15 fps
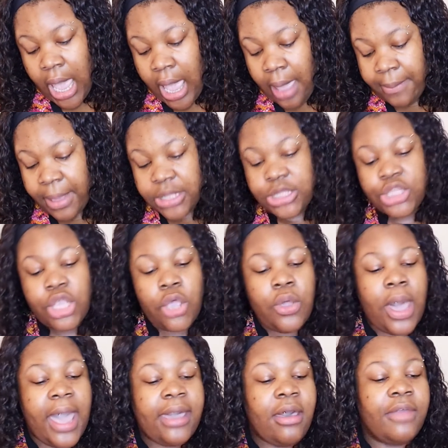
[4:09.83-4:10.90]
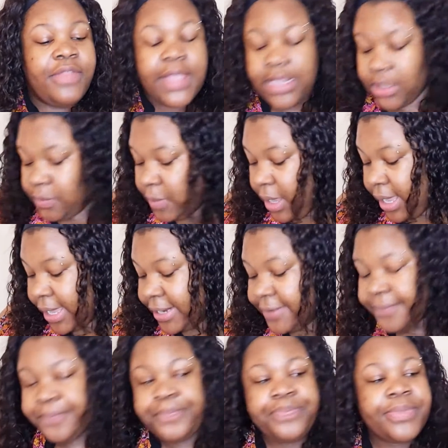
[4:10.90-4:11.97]
So I got this
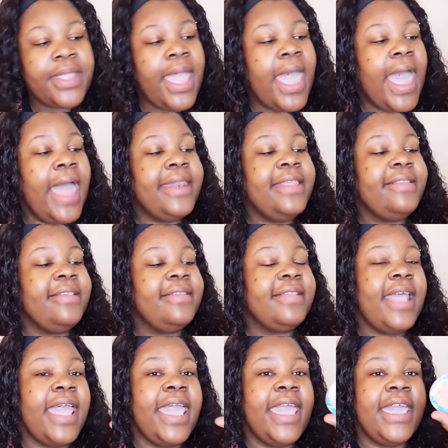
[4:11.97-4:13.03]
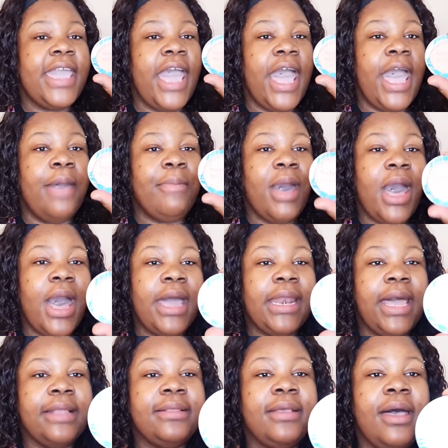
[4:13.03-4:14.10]
one, and this is a
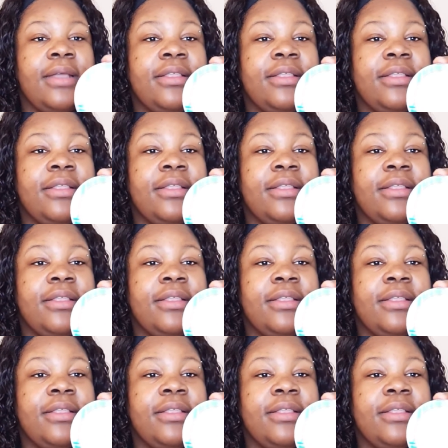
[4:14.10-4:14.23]
highlighter.